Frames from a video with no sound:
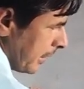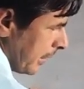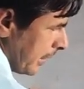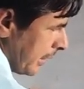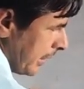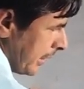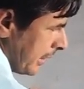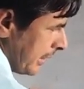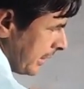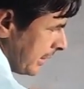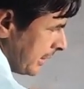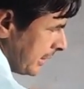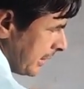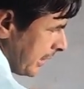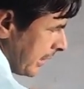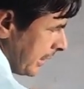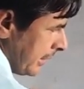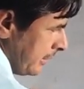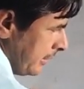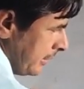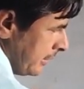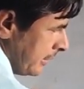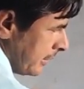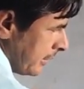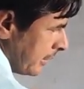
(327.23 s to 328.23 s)
It is
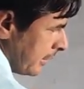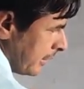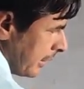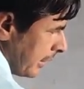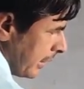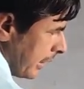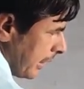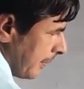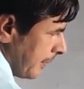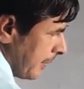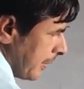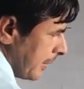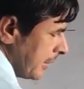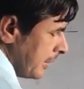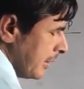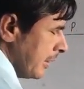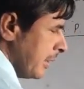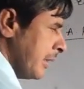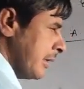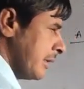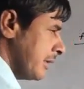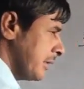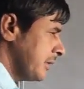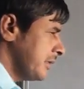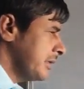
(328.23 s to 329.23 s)
an AP.
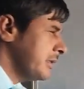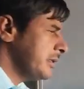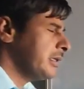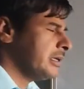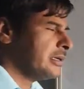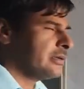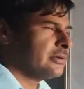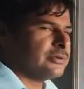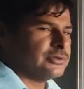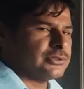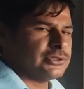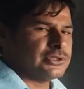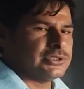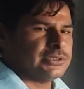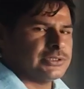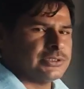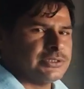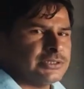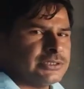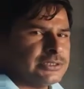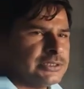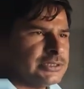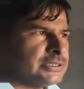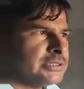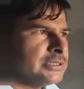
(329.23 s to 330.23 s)
This is the
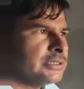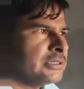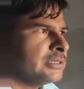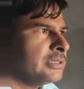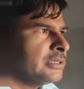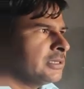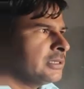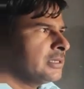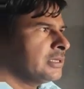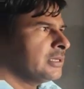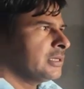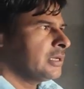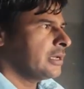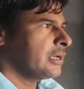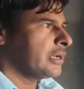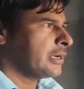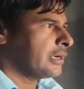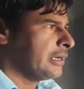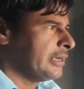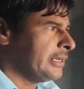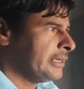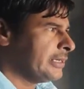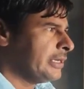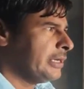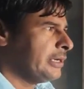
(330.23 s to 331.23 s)
questions
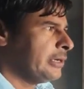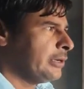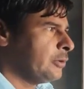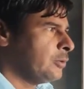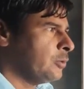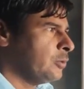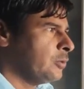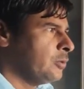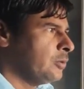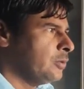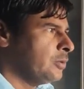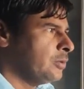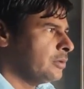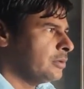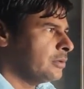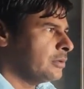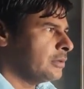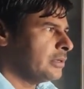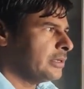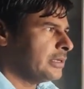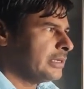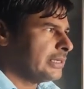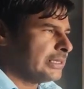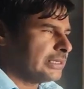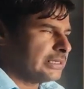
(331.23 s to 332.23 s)
related to
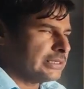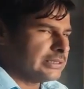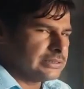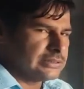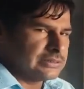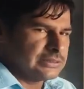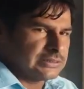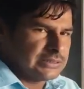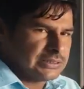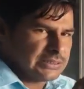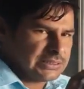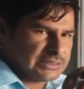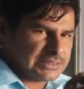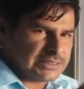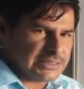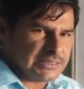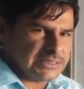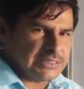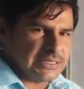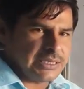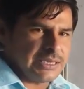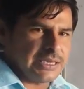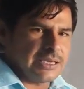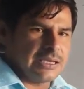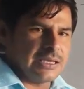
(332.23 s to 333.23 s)
this
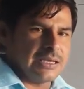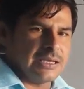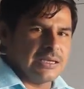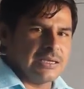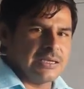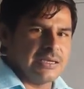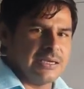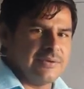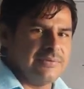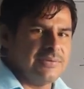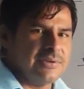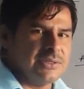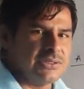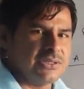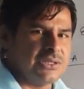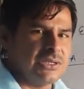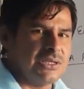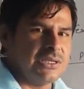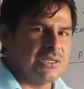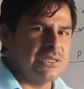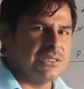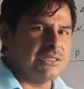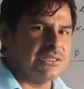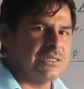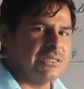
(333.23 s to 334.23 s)
given
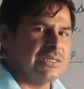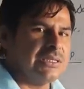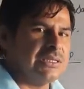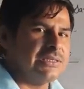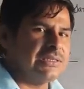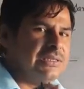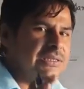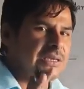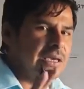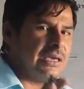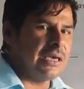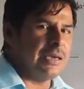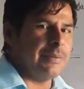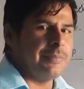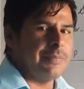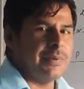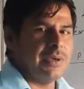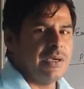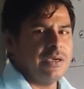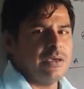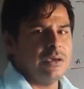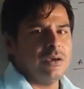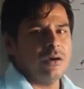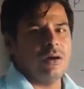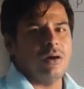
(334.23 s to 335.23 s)
series is
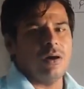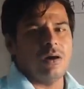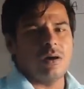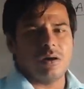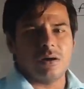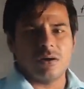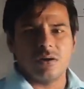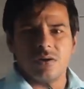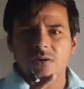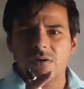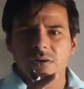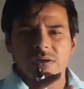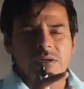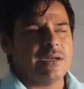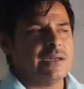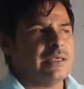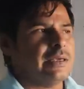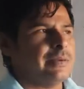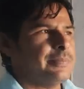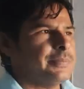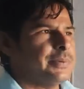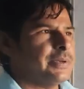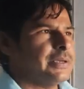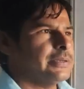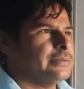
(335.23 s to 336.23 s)
AP or not an
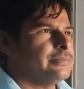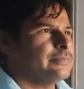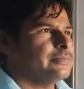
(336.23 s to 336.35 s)
AP.